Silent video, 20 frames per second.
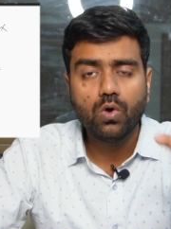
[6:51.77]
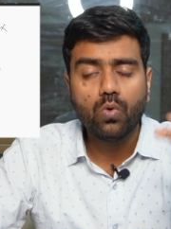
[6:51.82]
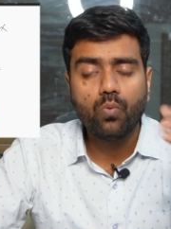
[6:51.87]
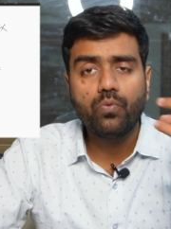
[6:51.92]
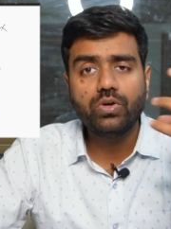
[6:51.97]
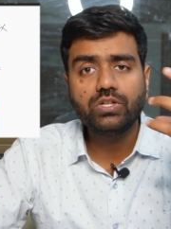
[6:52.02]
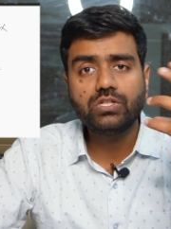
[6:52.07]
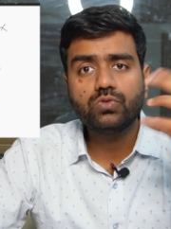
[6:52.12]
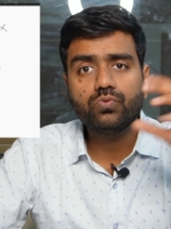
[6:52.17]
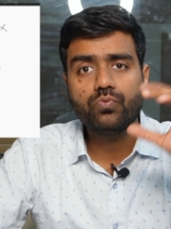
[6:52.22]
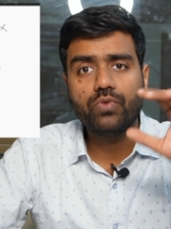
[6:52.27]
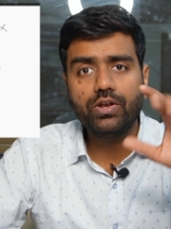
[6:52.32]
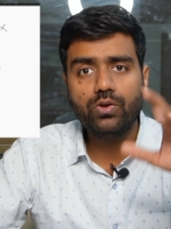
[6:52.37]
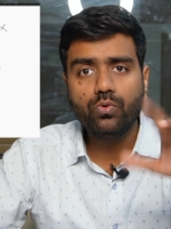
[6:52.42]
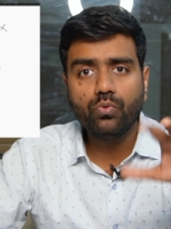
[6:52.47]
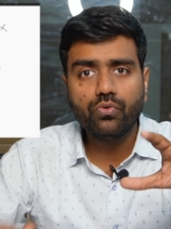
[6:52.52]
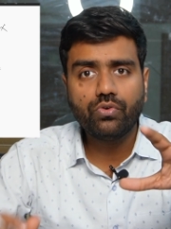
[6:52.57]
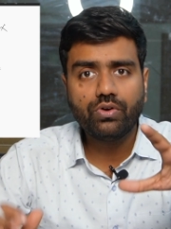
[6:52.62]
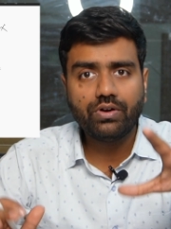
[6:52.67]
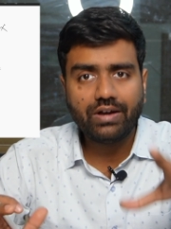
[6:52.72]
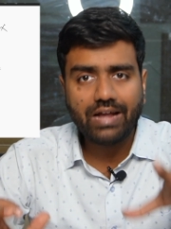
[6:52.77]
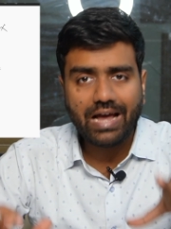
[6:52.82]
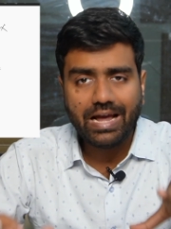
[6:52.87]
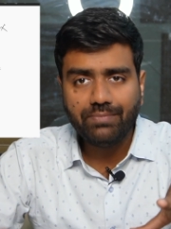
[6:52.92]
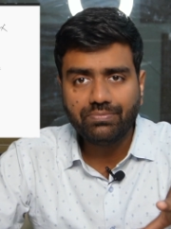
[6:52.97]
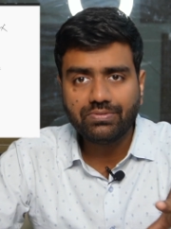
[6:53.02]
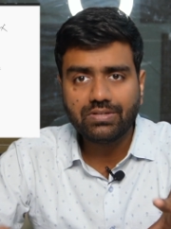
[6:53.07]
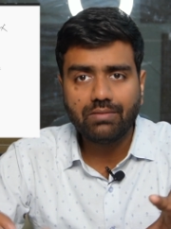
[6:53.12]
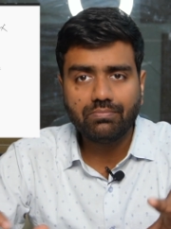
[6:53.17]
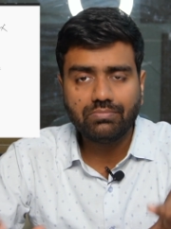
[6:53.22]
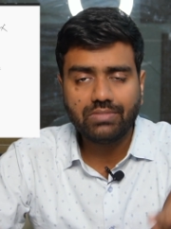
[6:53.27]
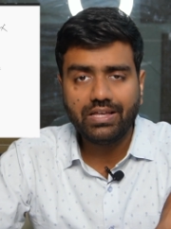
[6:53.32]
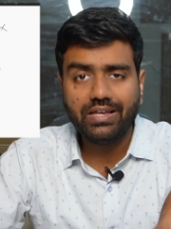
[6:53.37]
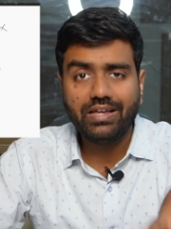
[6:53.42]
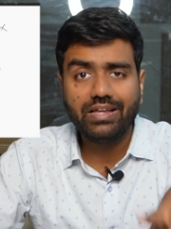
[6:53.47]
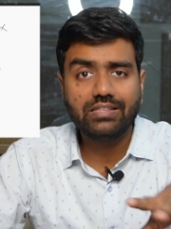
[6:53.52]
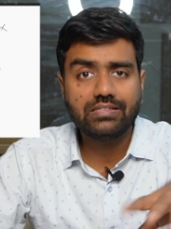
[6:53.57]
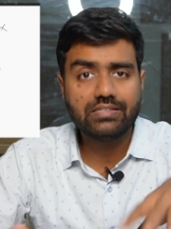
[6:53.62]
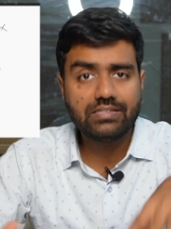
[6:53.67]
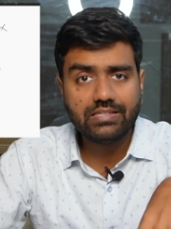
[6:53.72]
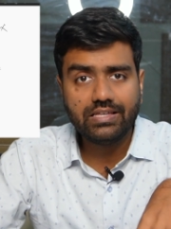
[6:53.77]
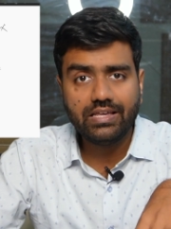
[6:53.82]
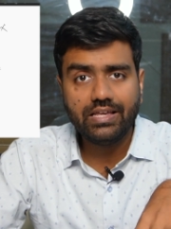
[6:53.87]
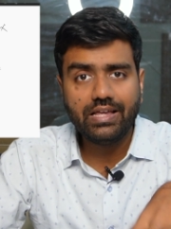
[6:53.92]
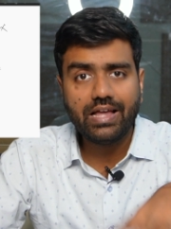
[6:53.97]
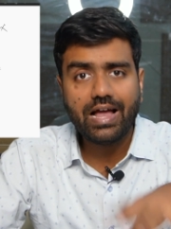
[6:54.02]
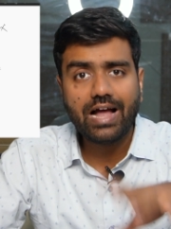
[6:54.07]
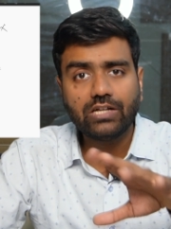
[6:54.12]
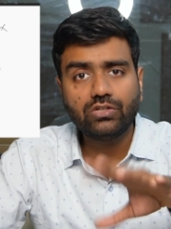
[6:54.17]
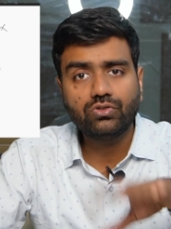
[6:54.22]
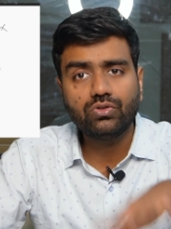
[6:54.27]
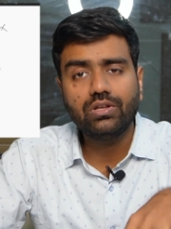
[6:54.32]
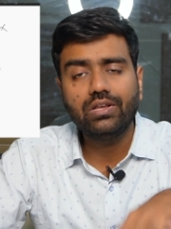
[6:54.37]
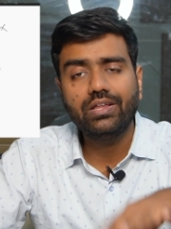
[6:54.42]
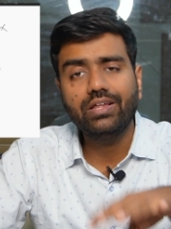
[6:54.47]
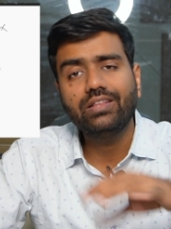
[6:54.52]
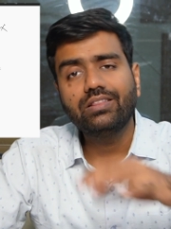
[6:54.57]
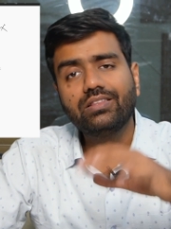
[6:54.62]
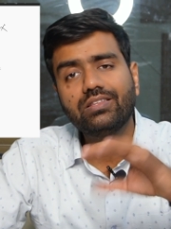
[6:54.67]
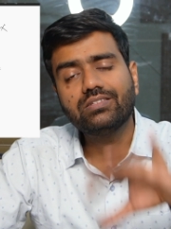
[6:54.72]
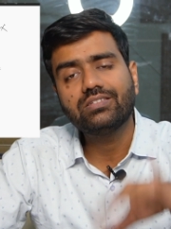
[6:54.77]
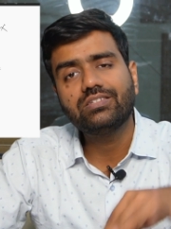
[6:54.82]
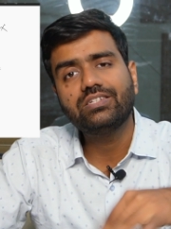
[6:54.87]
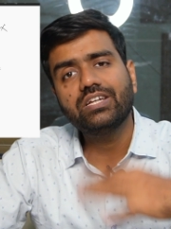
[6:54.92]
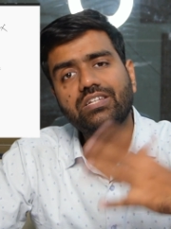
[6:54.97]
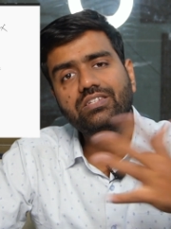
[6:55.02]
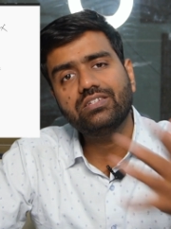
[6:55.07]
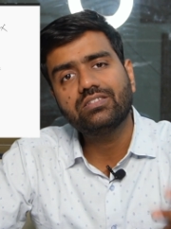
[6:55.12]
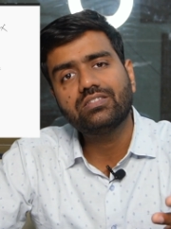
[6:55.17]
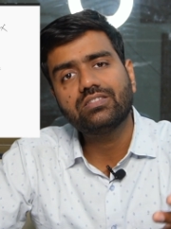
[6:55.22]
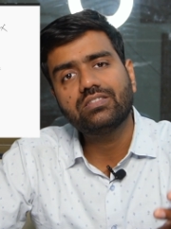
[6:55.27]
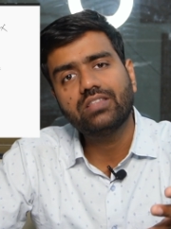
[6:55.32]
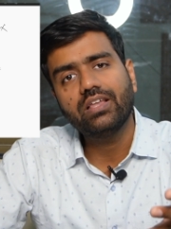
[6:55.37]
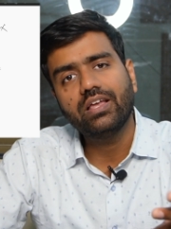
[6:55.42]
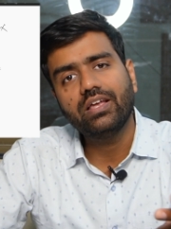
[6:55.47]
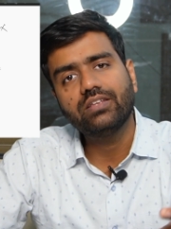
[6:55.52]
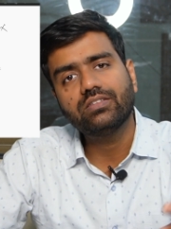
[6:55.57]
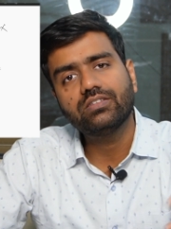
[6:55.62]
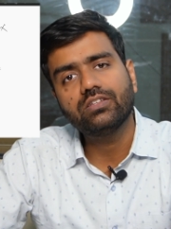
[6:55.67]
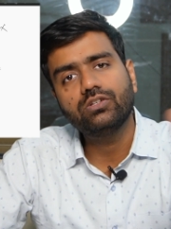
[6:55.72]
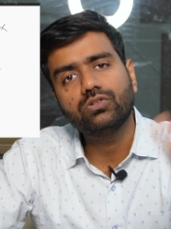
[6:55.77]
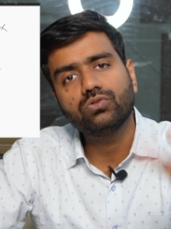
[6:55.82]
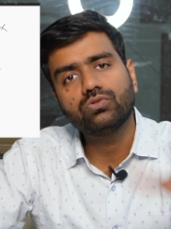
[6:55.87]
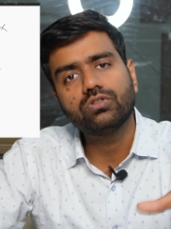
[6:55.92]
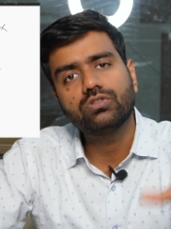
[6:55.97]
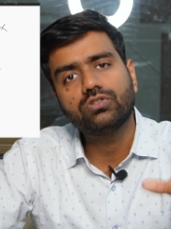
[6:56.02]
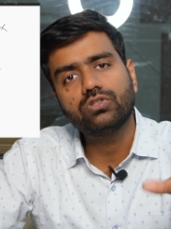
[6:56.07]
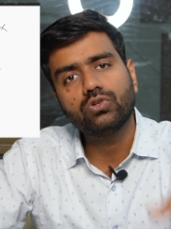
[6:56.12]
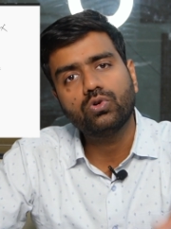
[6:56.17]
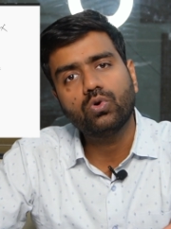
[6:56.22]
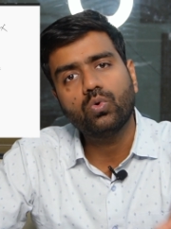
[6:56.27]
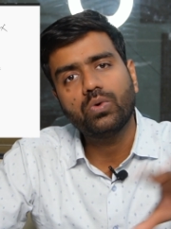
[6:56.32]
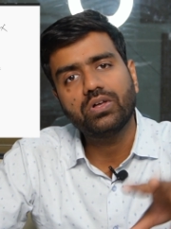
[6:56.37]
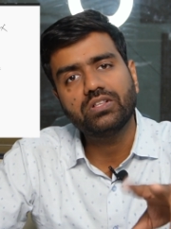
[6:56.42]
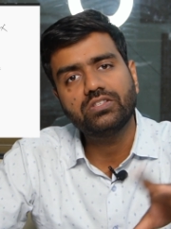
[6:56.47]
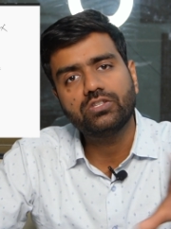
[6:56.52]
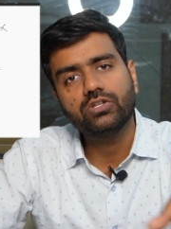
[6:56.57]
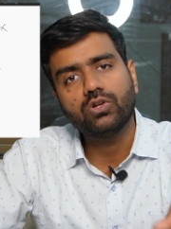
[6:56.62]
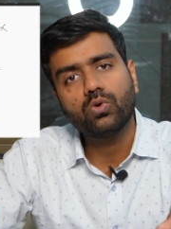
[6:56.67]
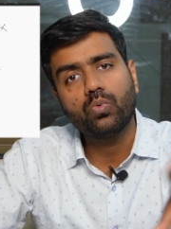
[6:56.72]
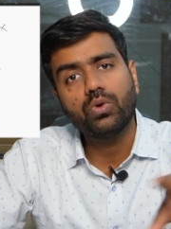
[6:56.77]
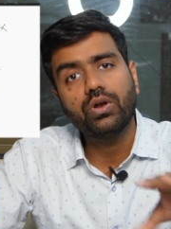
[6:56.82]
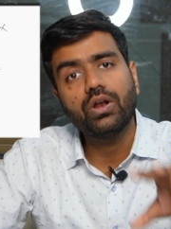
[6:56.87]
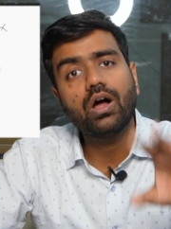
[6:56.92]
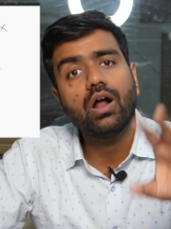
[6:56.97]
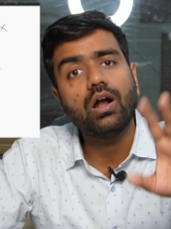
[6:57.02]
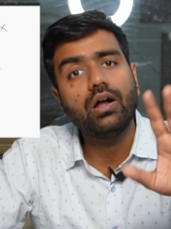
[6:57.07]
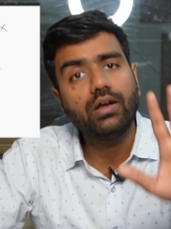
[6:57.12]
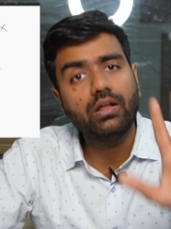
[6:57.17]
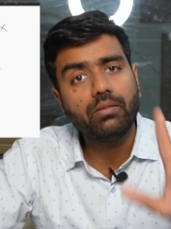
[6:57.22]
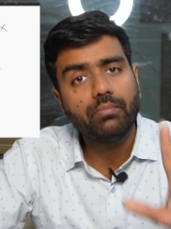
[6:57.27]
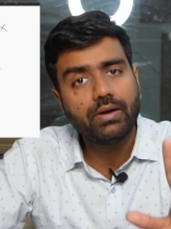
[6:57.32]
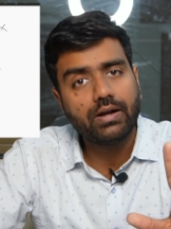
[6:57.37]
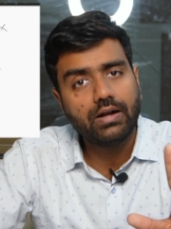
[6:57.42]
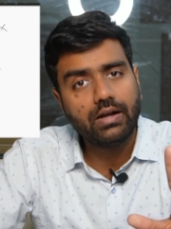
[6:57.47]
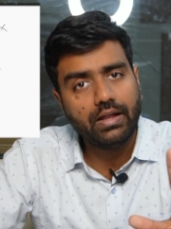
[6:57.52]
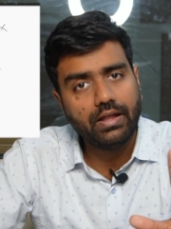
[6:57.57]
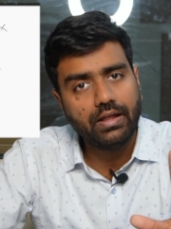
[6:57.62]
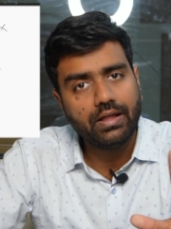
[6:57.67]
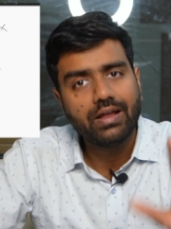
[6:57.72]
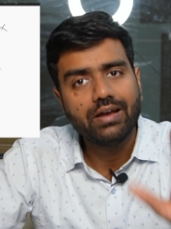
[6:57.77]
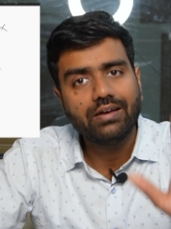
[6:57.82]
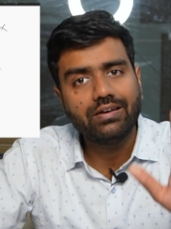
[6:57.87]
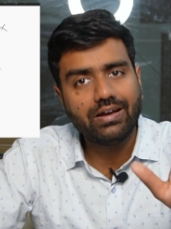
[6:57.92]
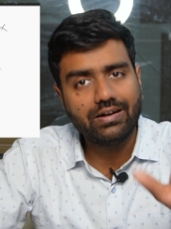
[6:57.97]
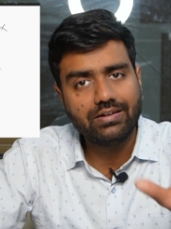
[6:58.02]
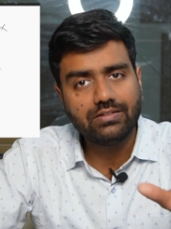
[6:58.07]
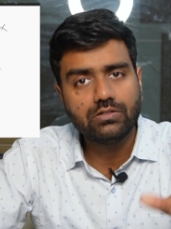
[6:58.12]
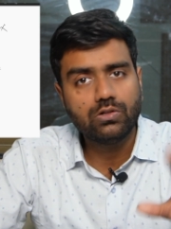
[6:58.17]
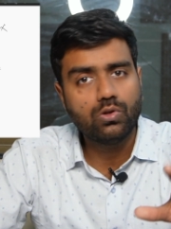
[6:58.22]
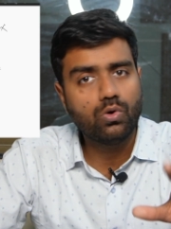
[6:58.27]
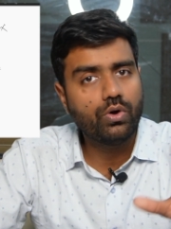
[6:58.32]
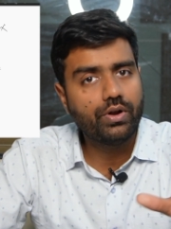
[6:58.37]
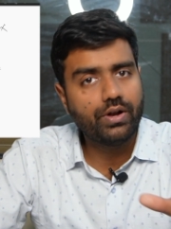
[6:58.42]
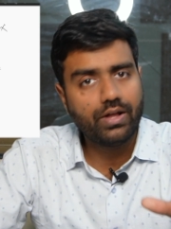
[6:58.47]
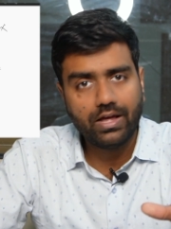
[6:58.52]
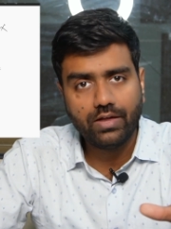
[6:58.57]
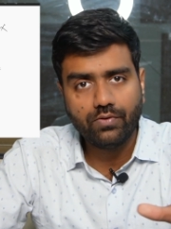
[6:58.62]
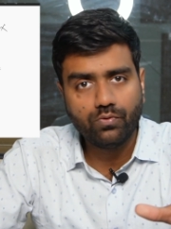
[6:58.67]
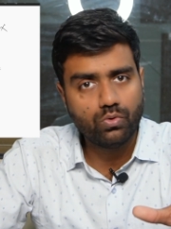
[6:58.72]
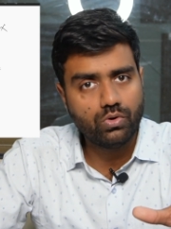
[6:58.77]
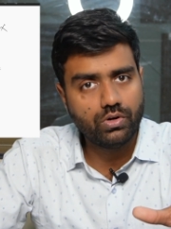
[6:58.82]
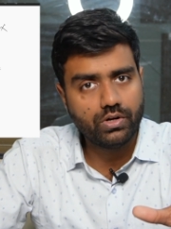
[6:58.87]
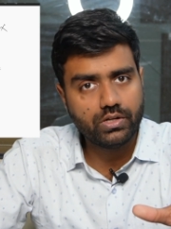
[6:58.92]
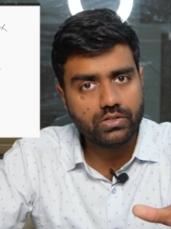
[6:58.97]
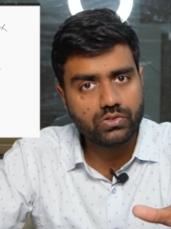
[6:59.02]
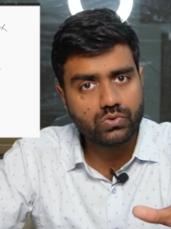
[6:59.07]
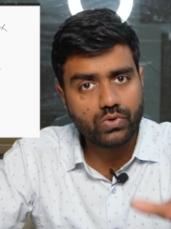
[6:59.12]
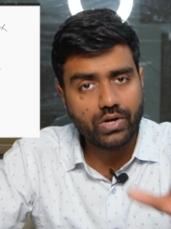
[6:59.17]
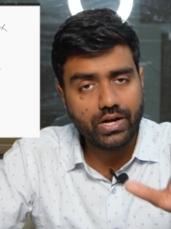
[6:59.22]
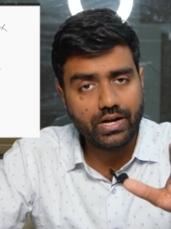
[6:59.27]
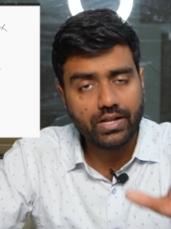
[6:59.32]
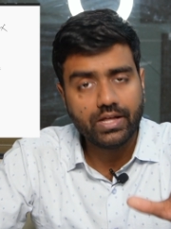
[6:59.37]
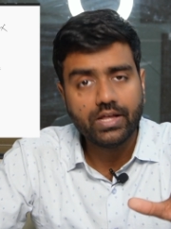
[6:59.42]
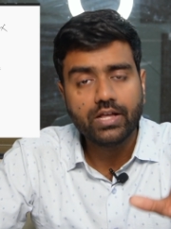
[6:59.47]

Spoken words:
which when you type something in C, actually this changes things into the 0 1 0 1 ultimately, that is low and high voltage, right?